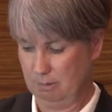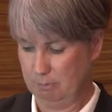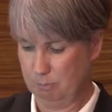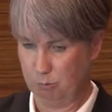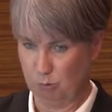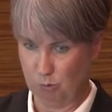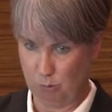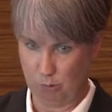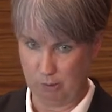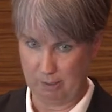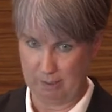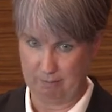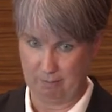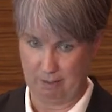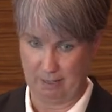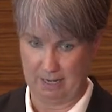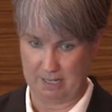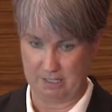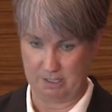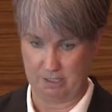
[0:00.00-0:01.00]
broadly
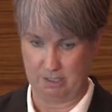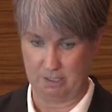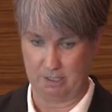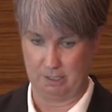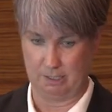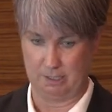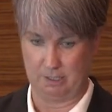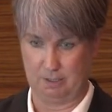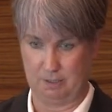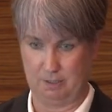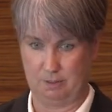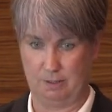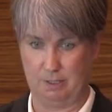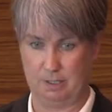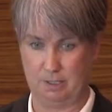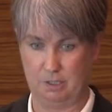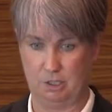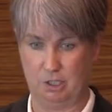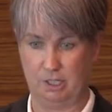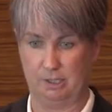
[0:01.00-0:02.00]
related to this
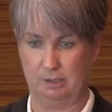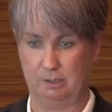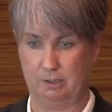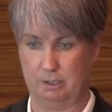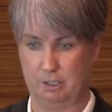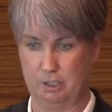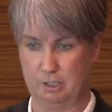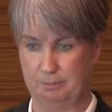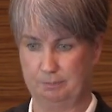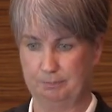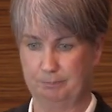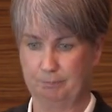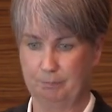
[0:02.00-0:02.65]
science challenge.